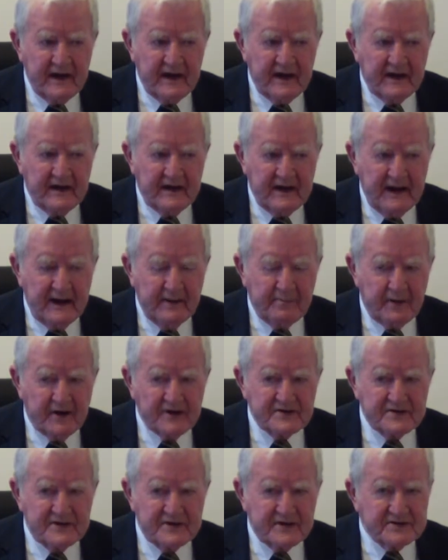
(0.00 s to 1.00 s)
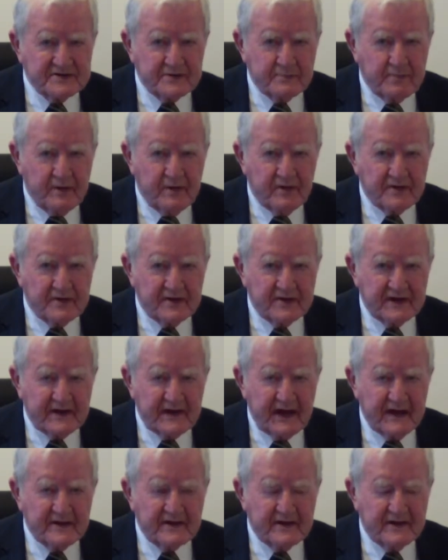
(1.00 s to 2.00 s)
a lay person that supported the
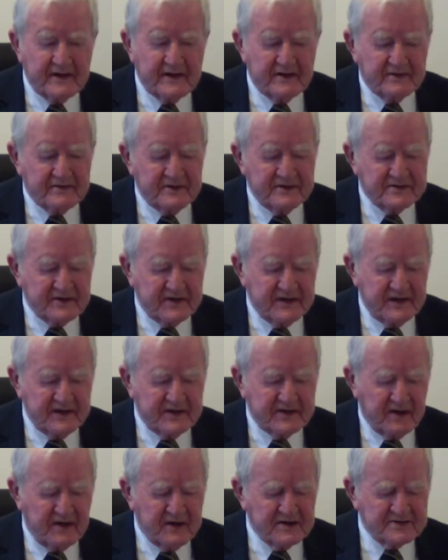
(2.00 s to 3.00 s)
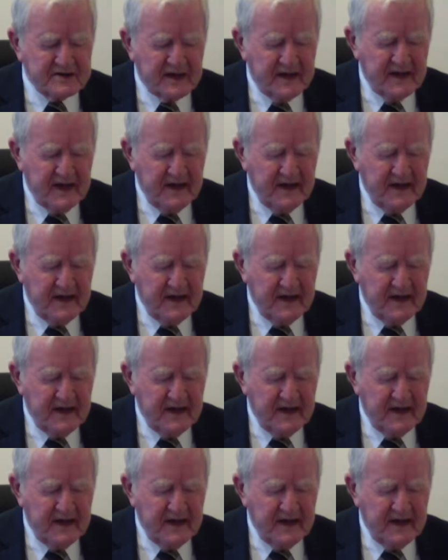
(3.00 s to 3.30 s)
Catholic and Christian ethos.